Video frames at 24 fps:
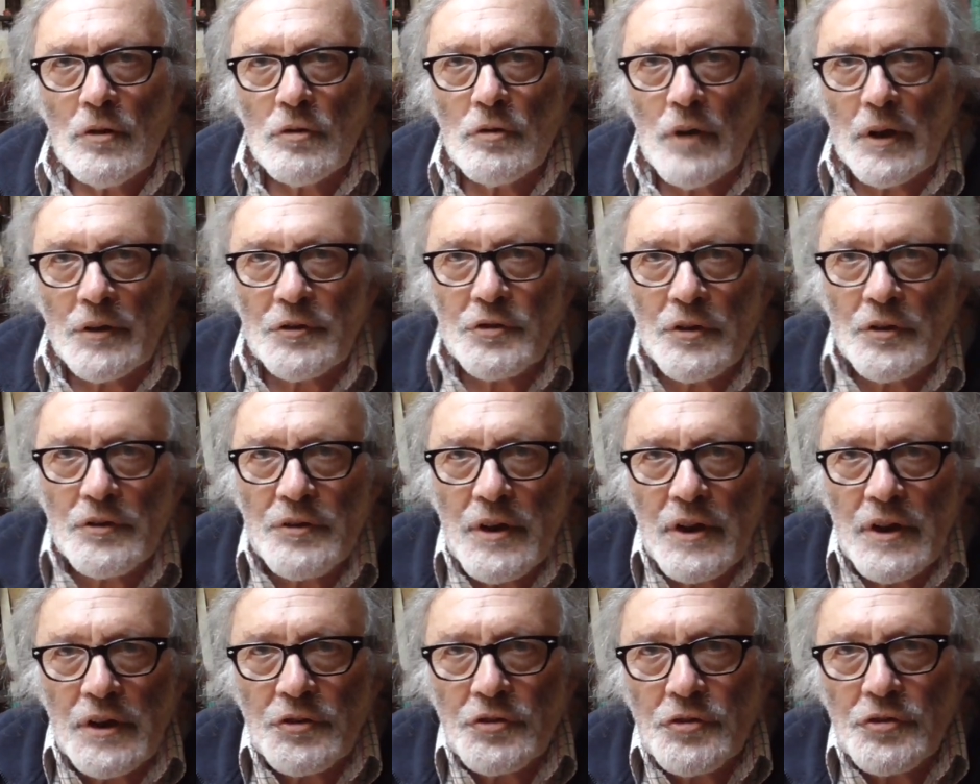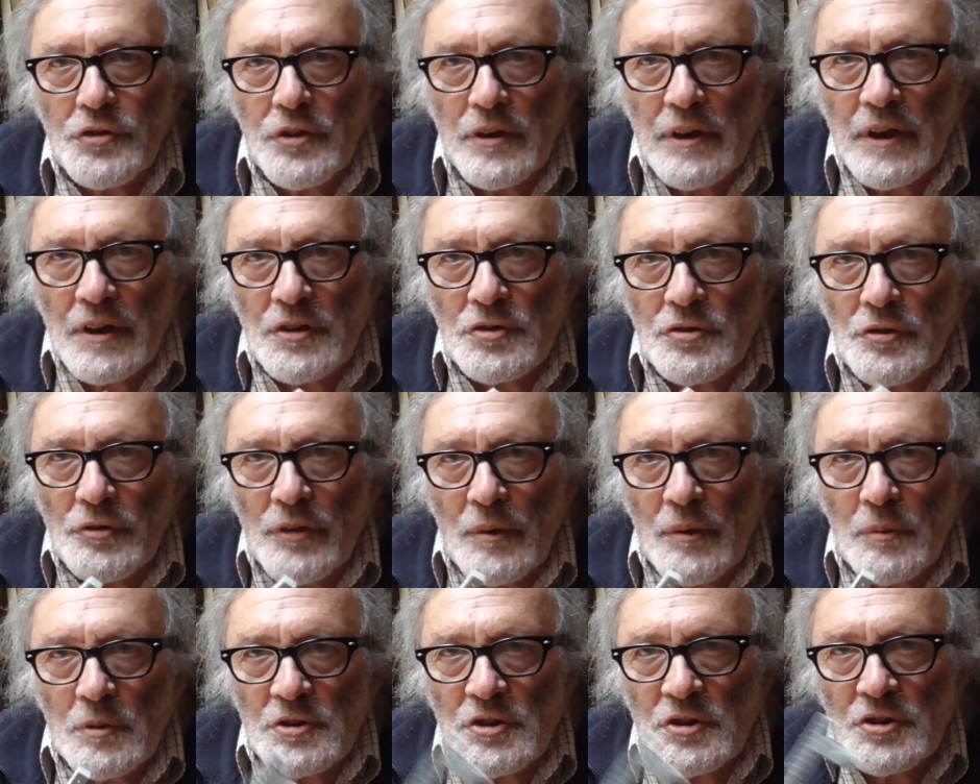Right, so this, in actual
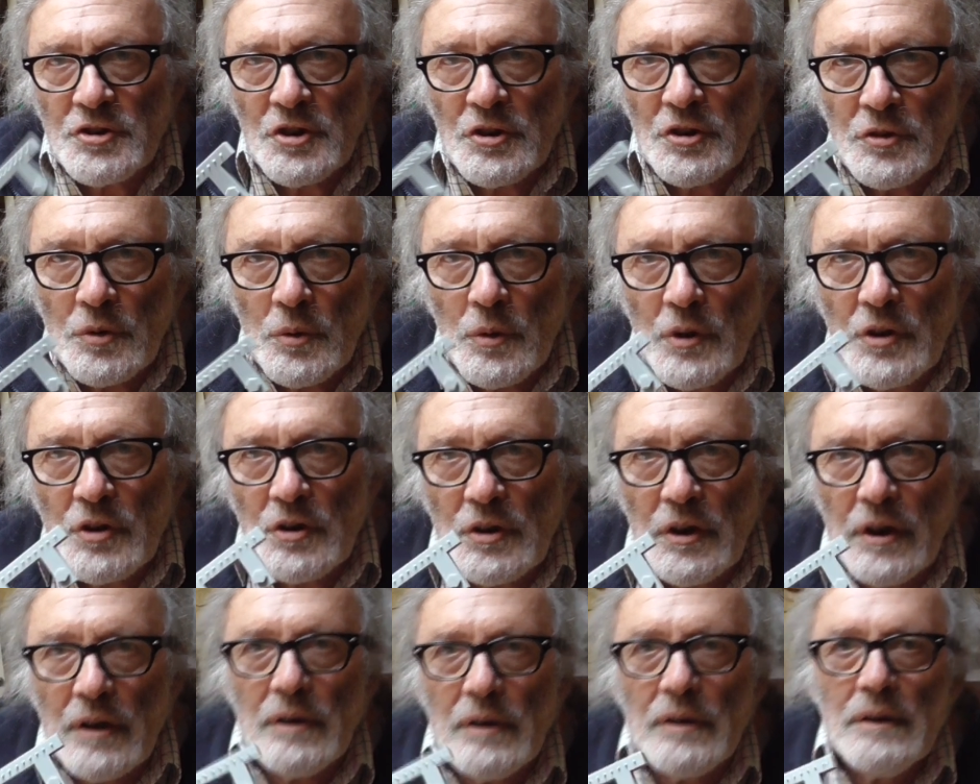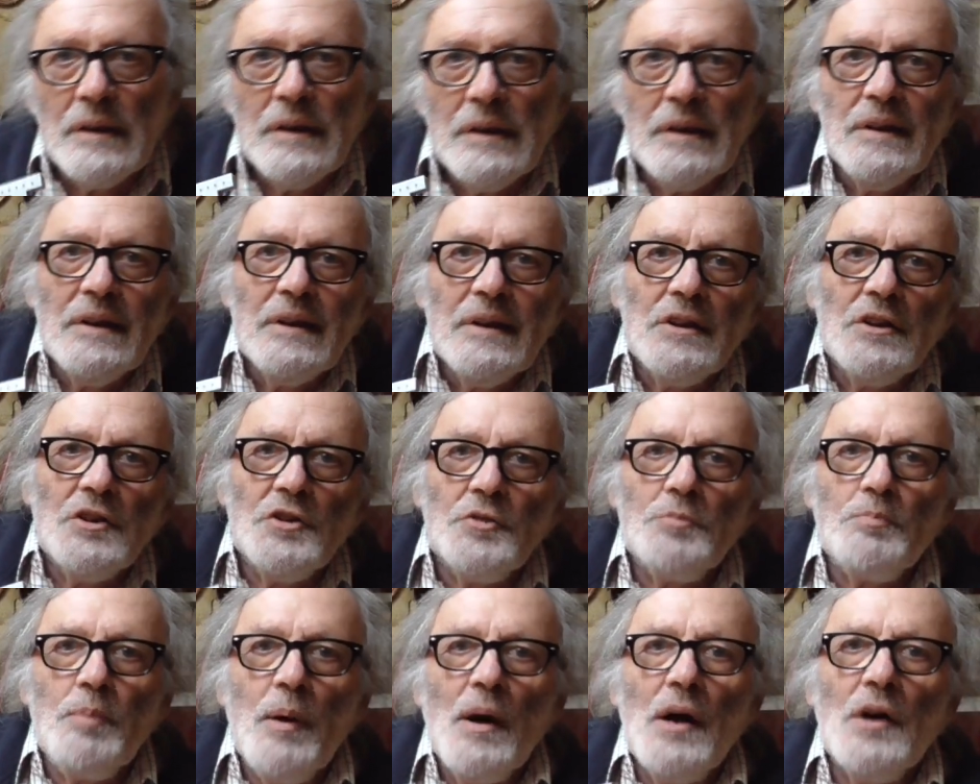fact, which I showed you earlier,
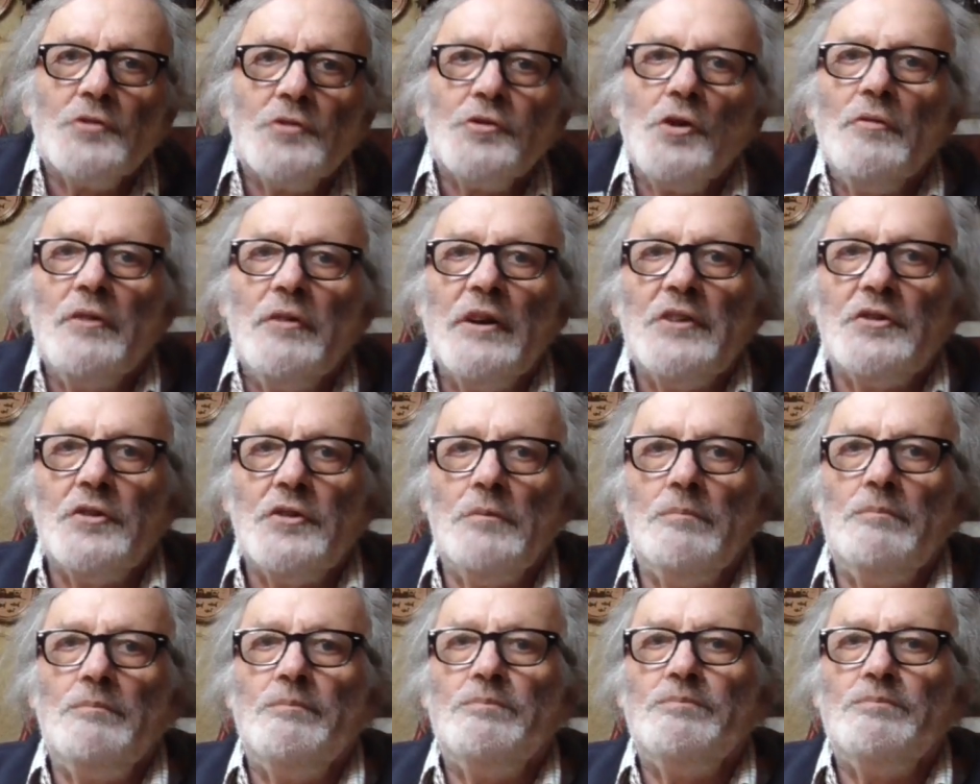is part of it.